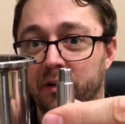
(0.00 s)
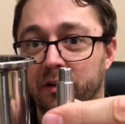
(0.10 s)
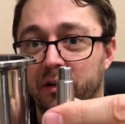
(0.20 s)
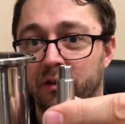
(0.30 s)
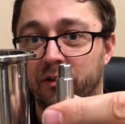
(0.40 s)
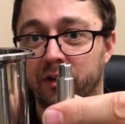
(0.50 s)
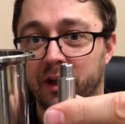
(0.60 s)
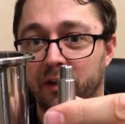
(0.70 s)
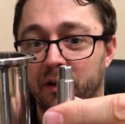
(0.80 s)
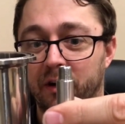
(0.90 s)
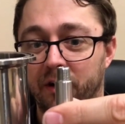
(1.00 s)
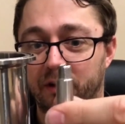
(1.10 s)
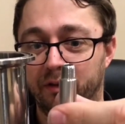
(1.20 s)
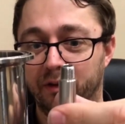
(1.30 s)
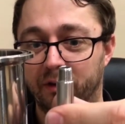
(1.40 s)
you can see
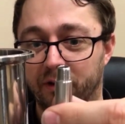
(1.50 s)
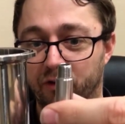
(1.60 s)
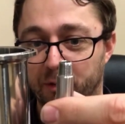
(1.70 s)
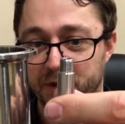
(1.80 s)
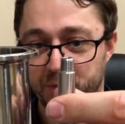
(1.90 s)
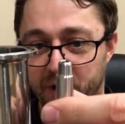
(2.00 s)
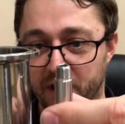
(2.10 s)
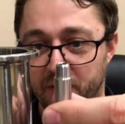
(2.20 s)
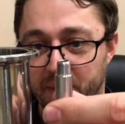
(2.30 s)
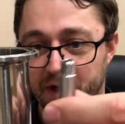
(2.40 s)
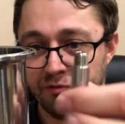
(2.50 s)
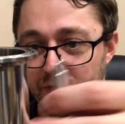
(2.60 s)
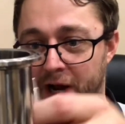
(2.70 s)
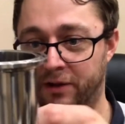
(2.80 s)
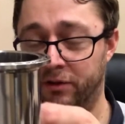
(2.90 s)
that it's going to be spraying the mist
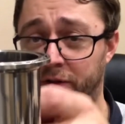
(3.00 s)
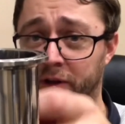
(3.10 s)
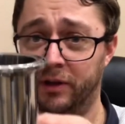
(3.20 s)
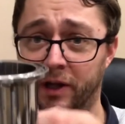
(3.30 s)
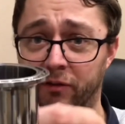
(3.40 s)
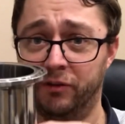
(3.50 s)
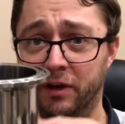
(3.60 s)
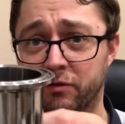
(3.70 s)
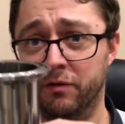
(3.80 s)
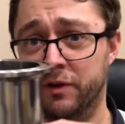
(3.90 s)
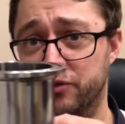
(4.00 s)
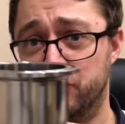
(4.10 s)
right at the kind of centre of this